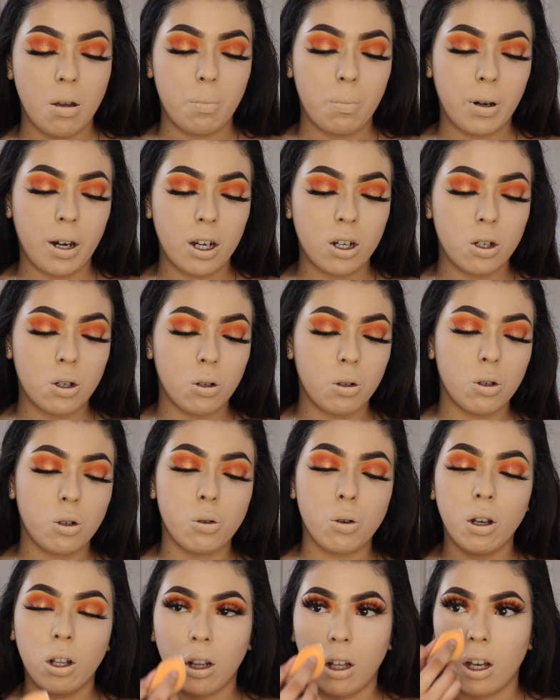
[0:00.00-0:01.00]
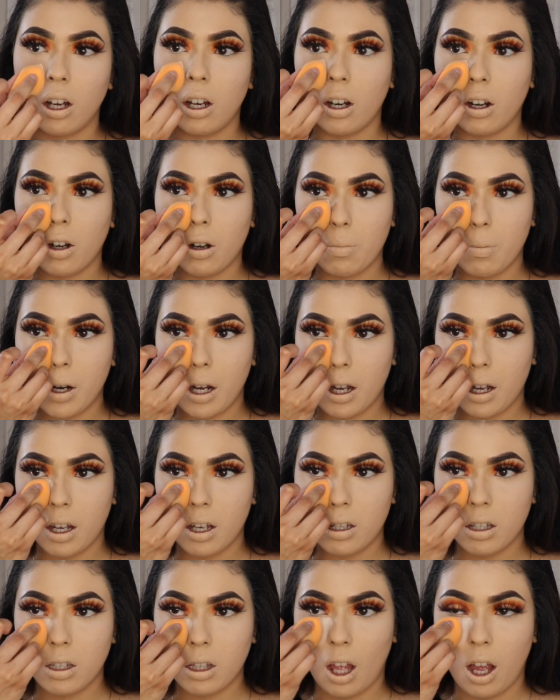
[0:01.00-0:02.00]
but I do a lot under my
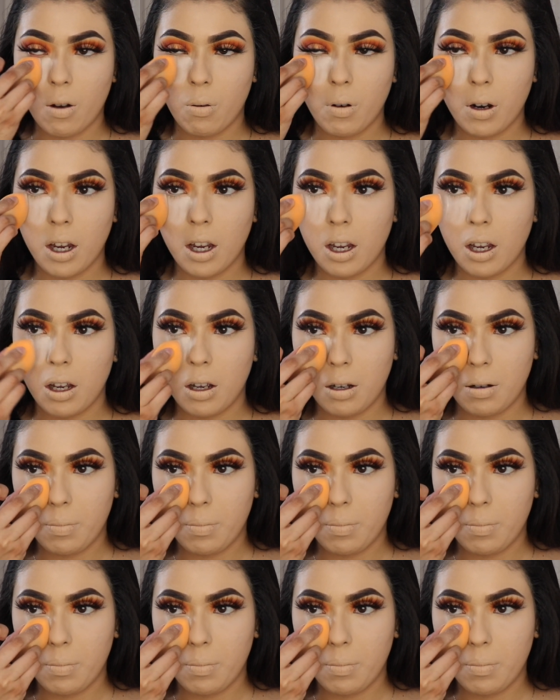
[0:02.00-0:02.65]
eyes, that way